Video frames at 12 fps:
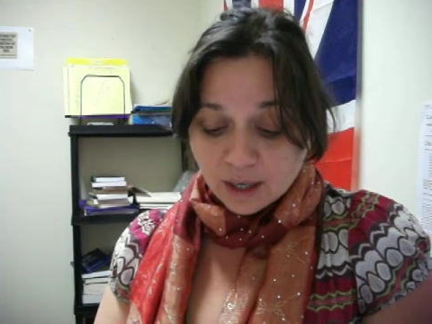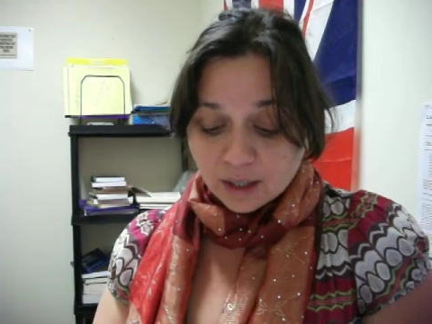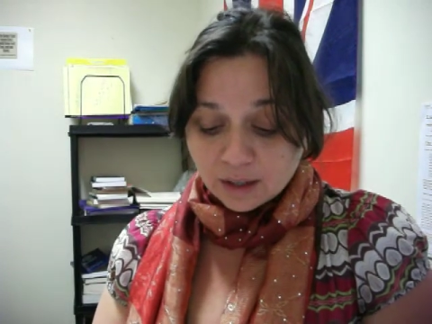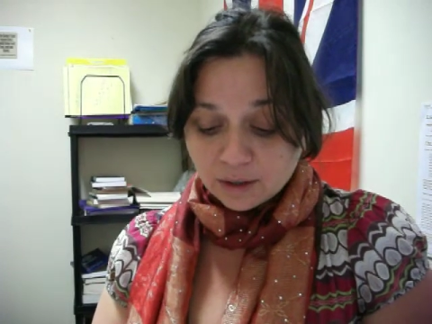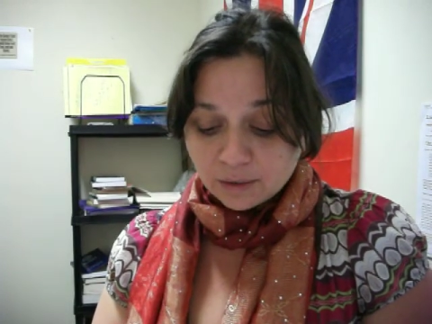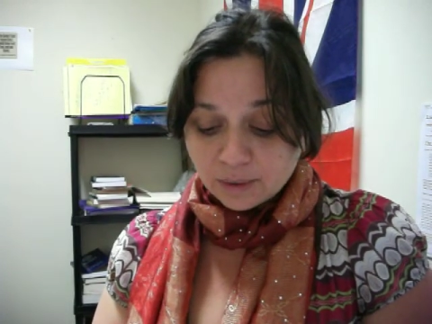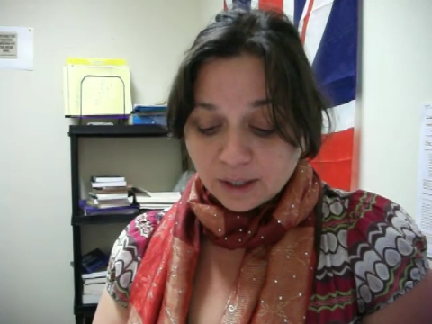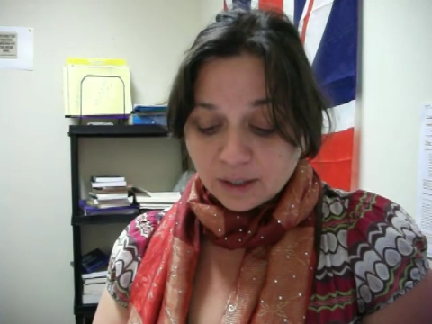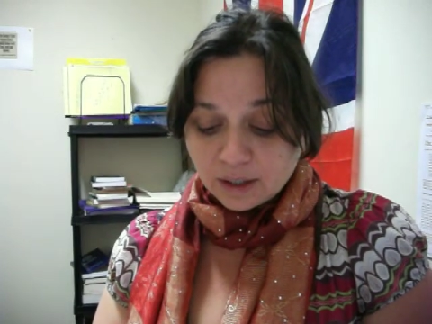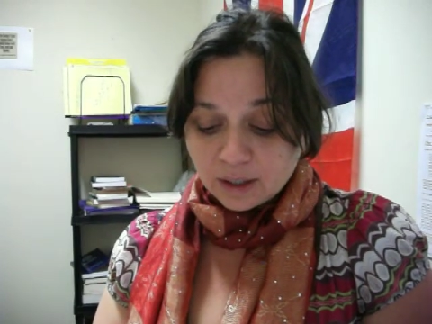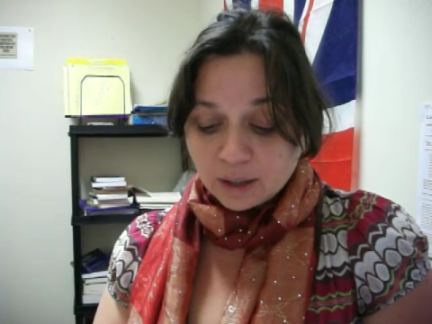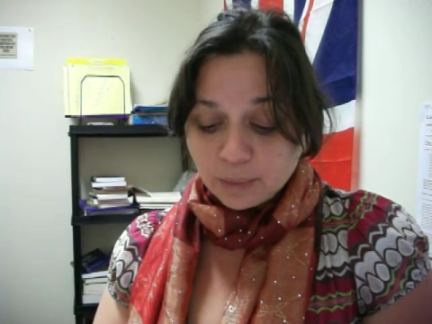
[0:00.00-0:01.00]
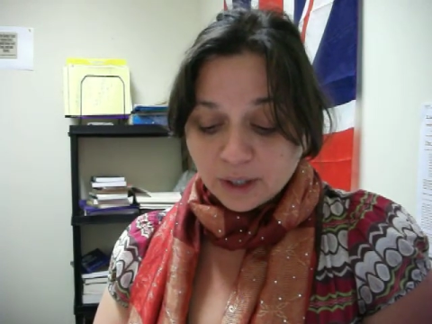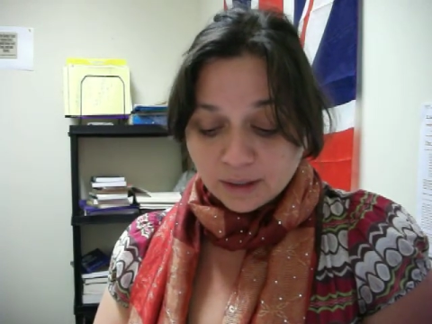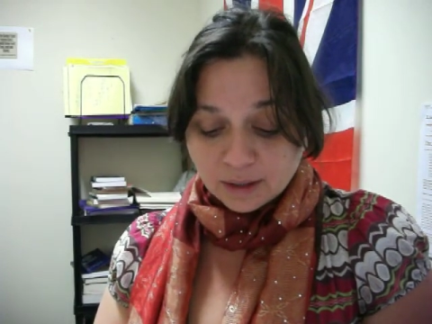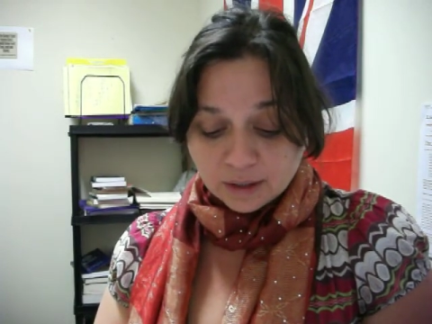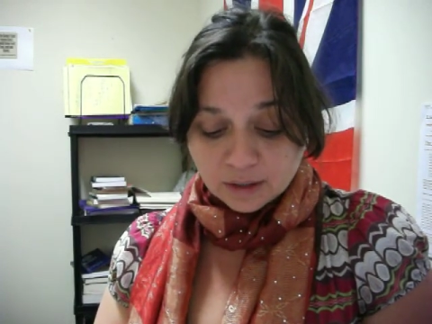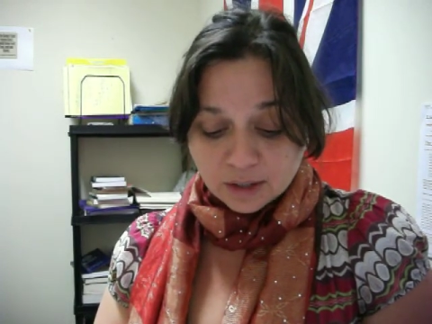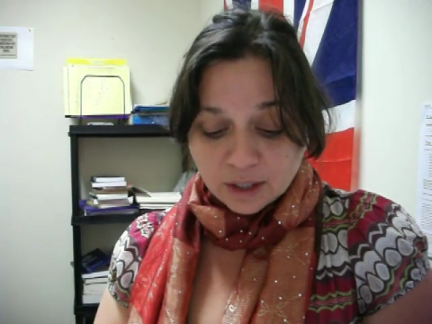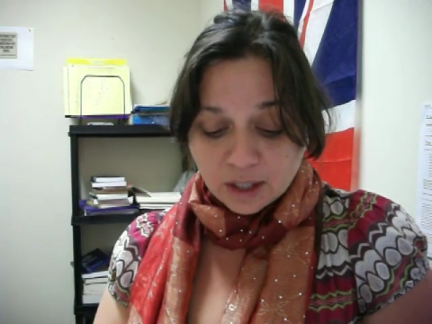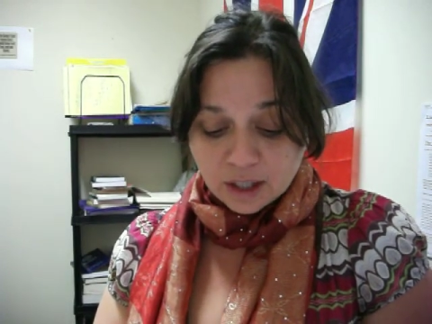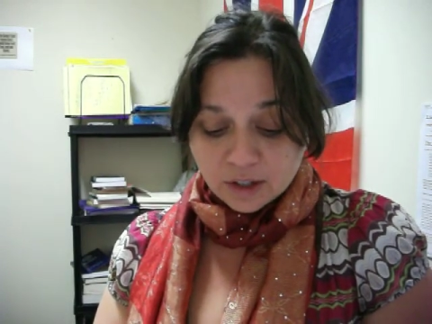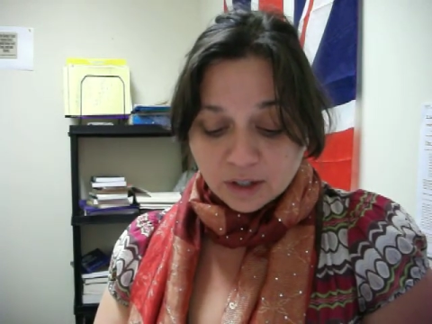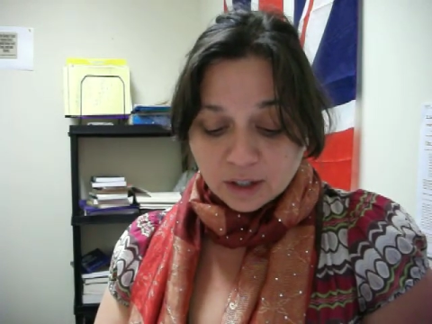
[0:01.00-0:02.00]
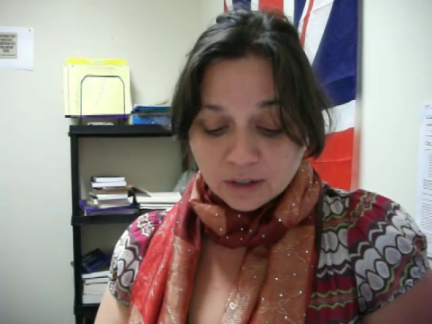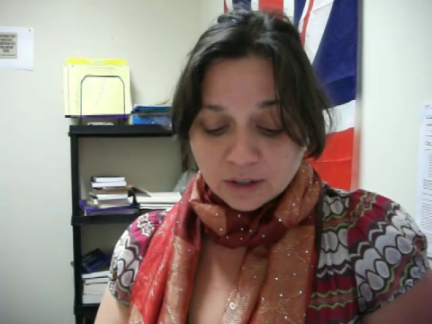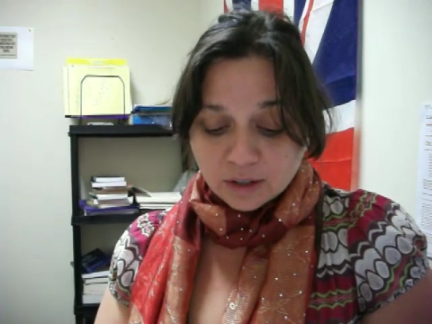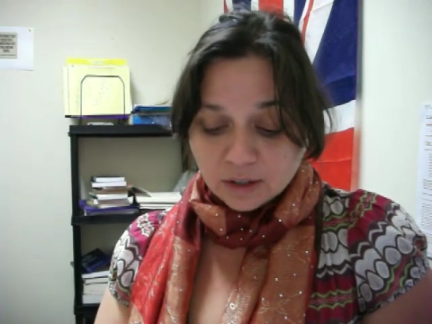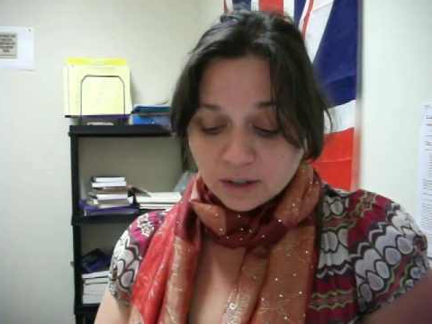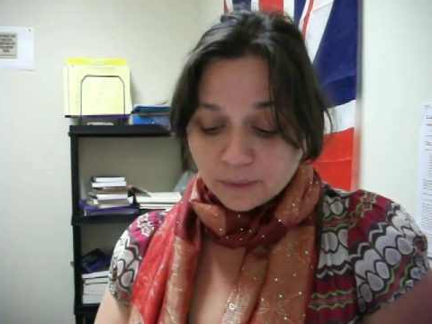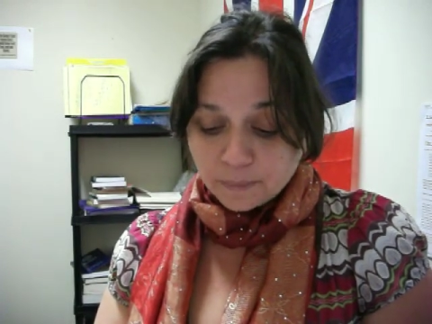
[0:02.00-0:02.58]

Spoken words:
in their writing and paintings, challenged